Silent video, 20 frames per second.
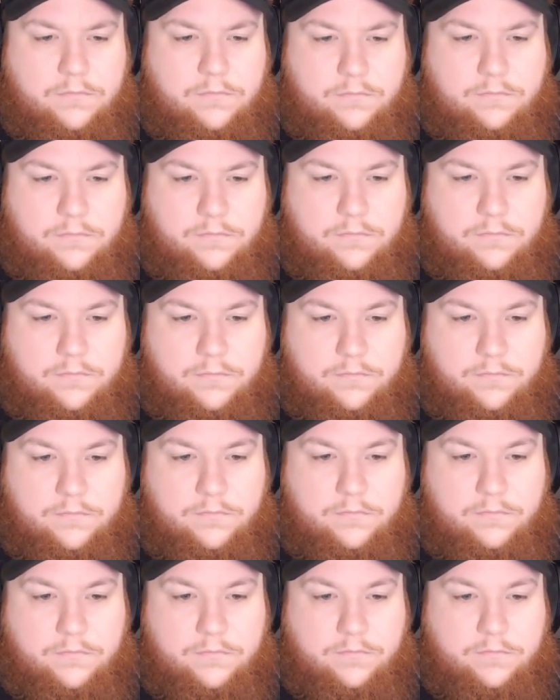
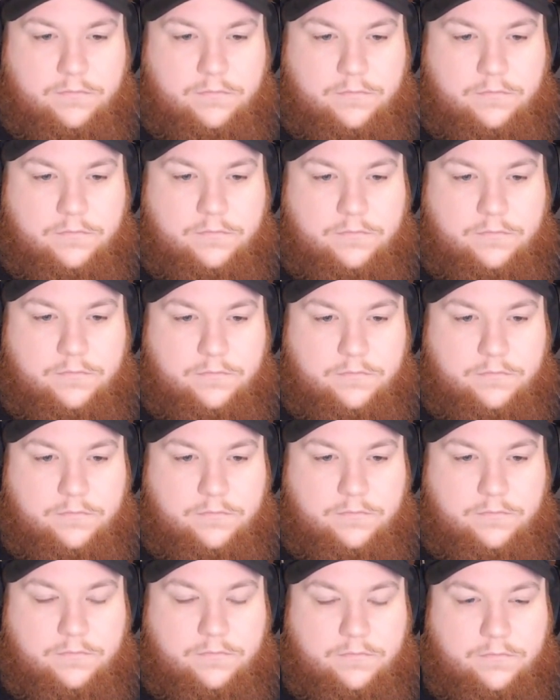
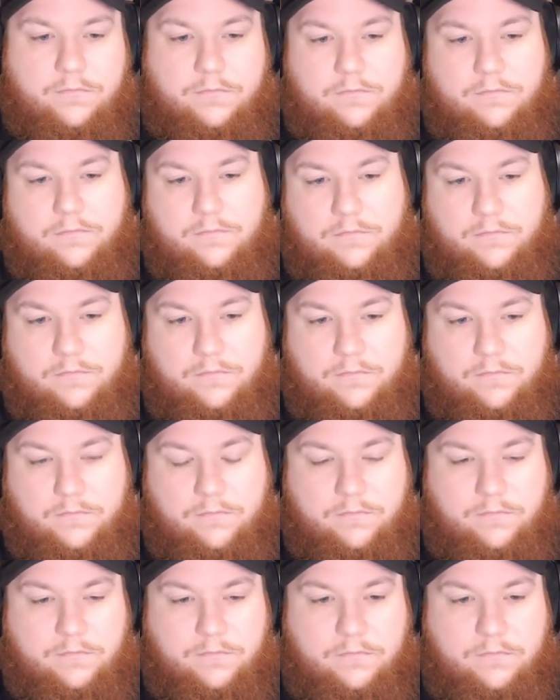
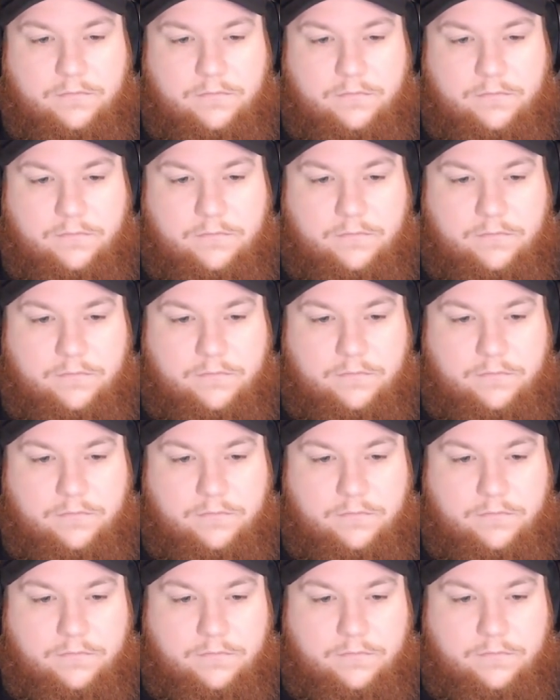
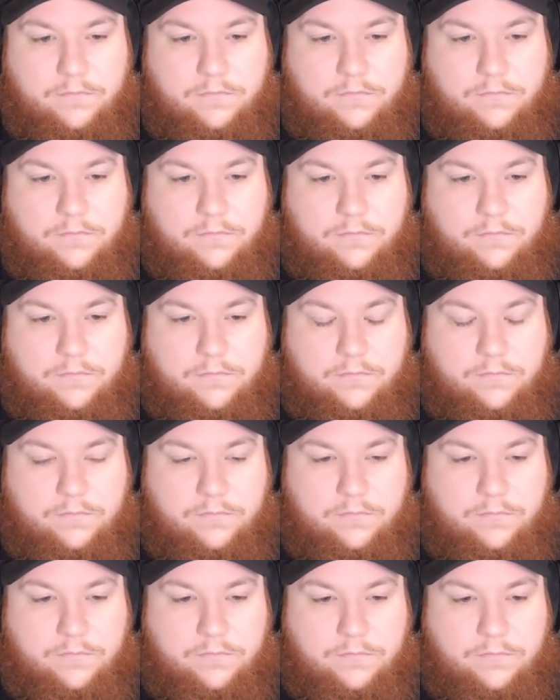
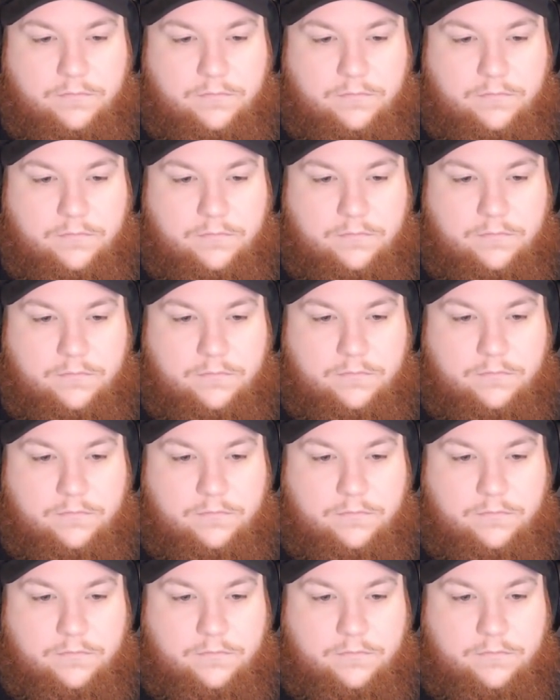(silent)